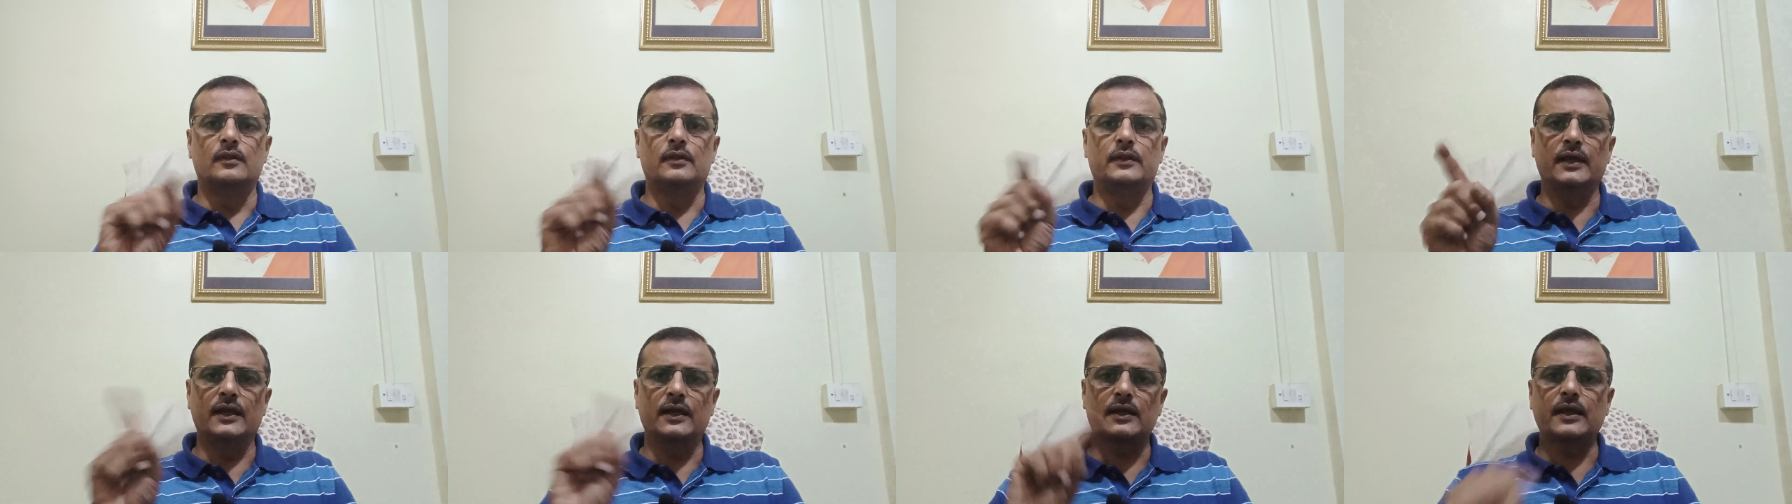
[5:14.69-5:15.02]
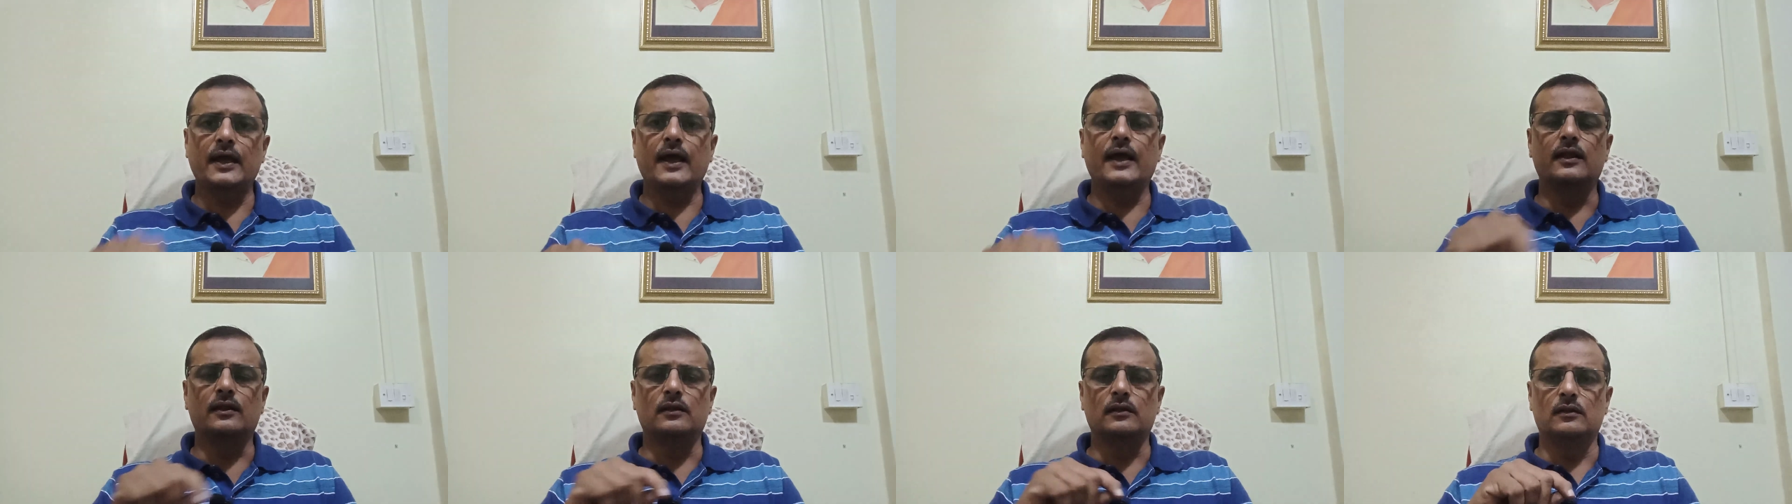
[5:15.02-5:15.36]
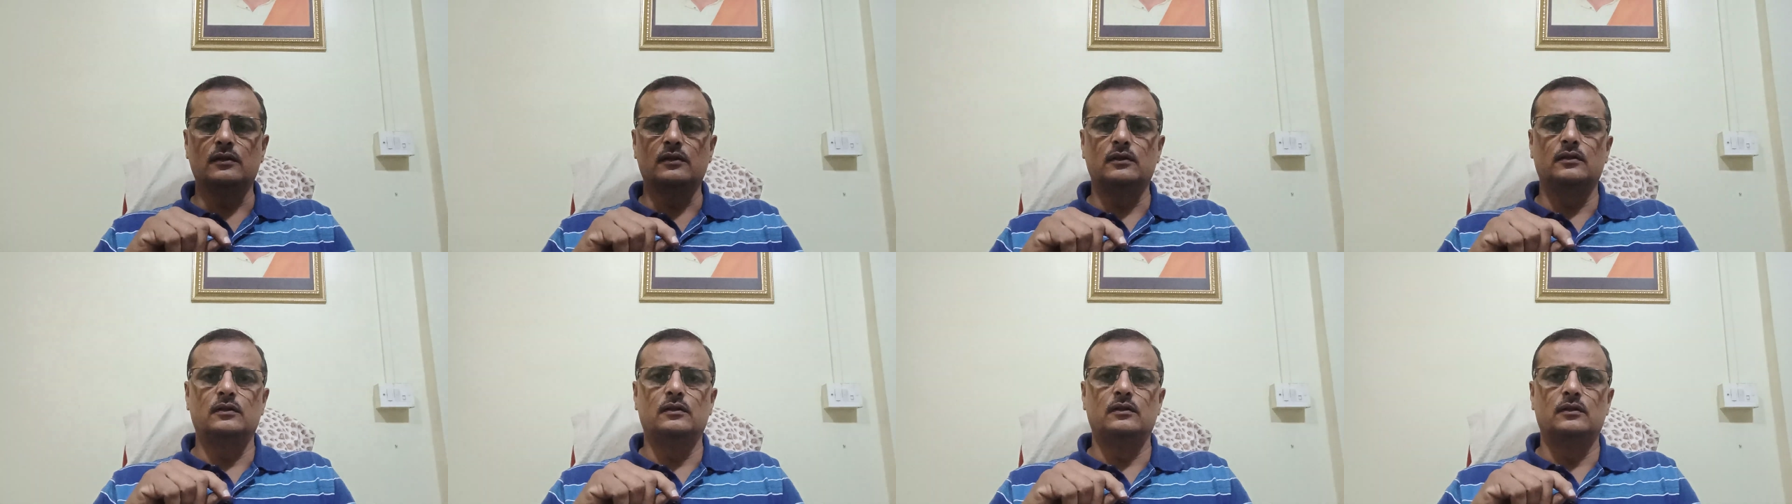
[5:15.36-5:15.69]
they
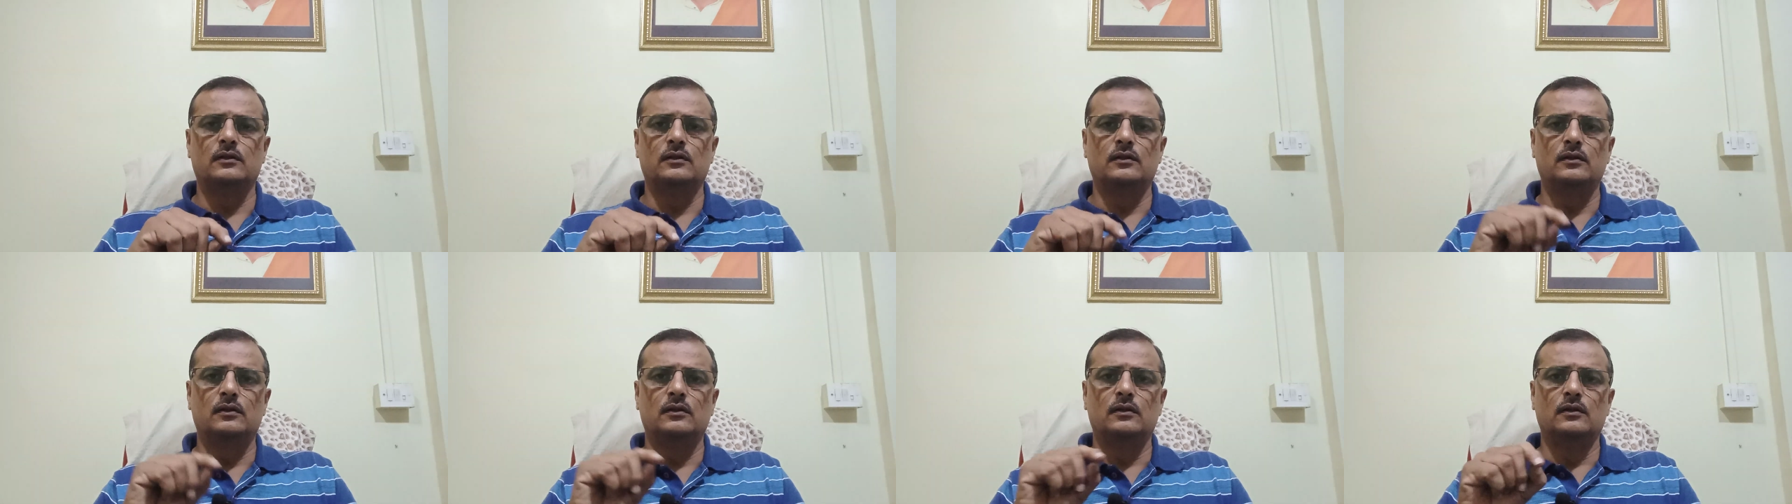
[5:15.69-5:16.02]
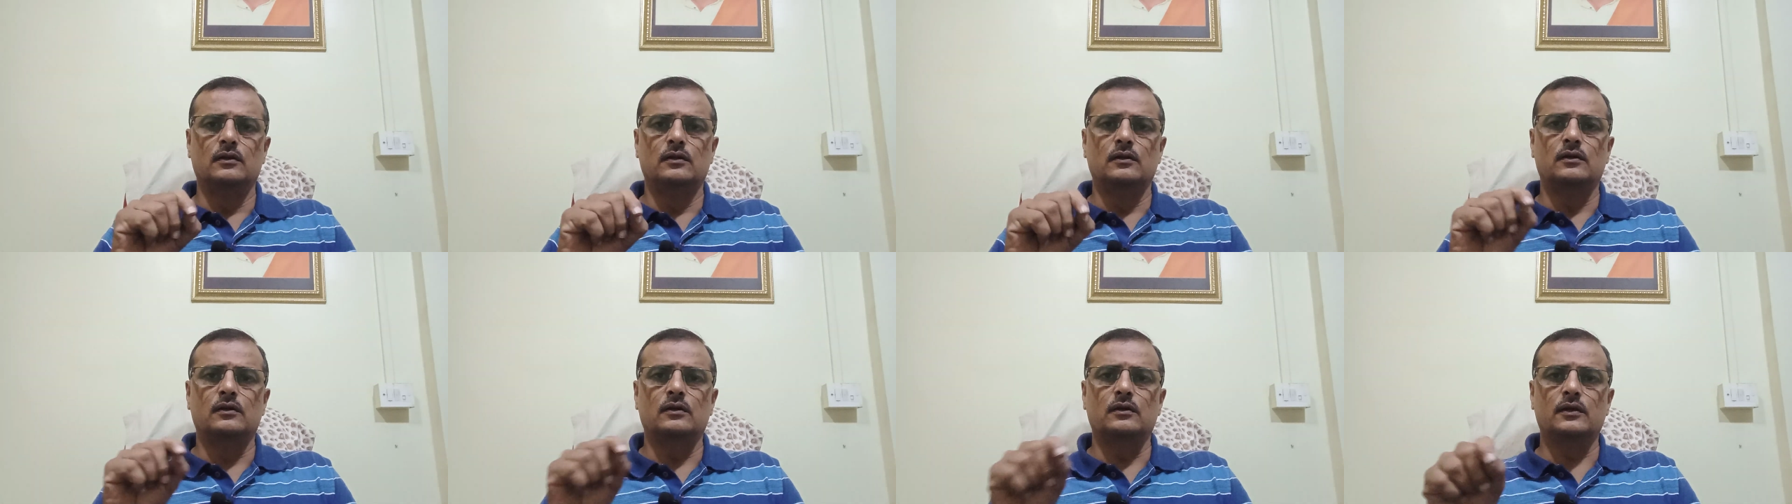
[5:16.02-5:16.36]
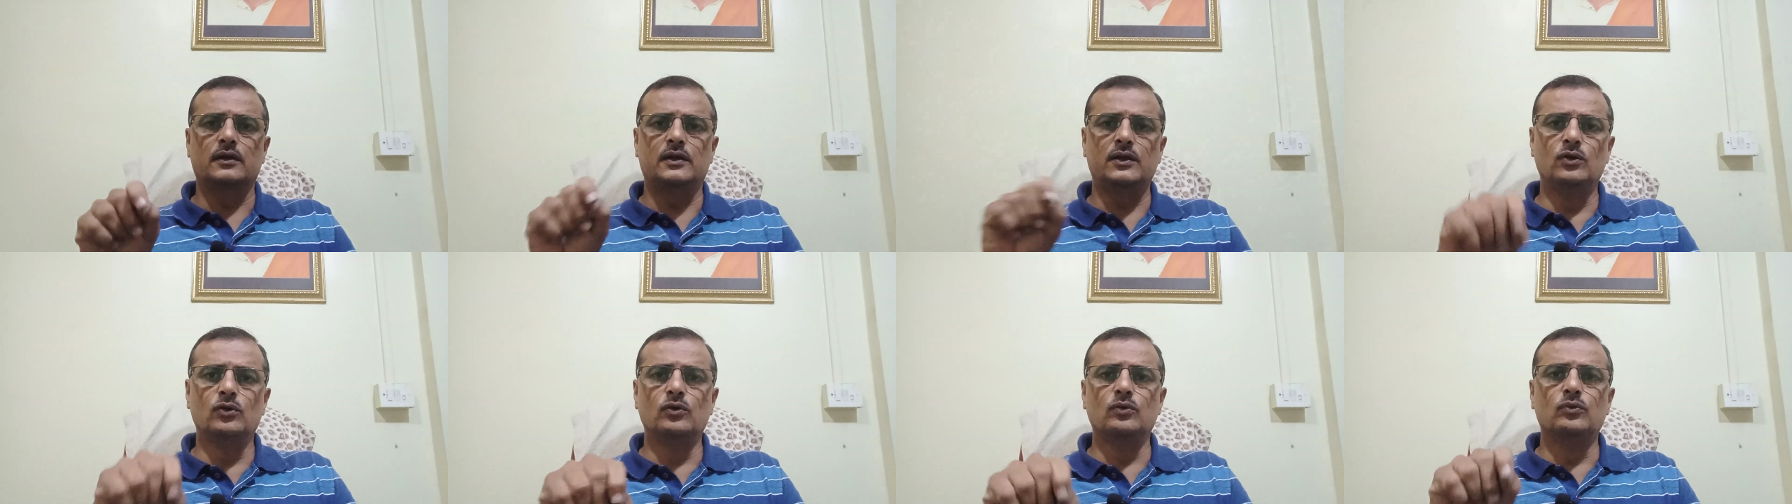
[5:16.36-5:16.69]
can
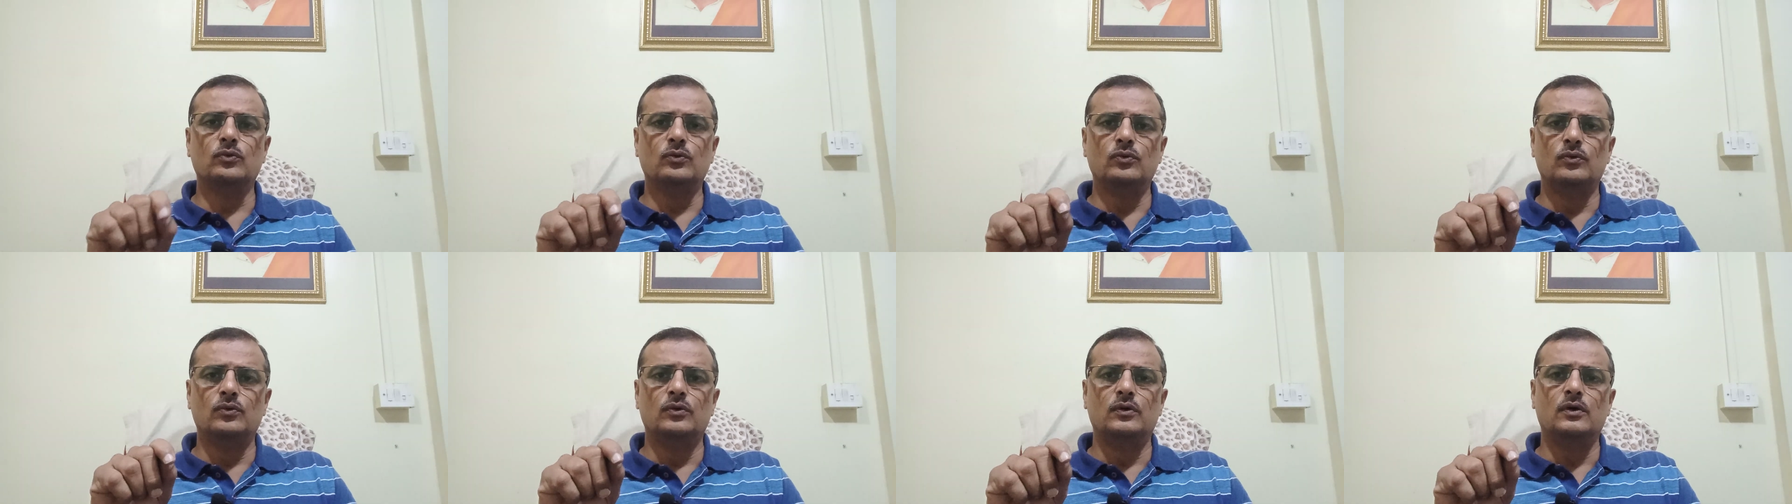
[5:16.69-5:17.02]
give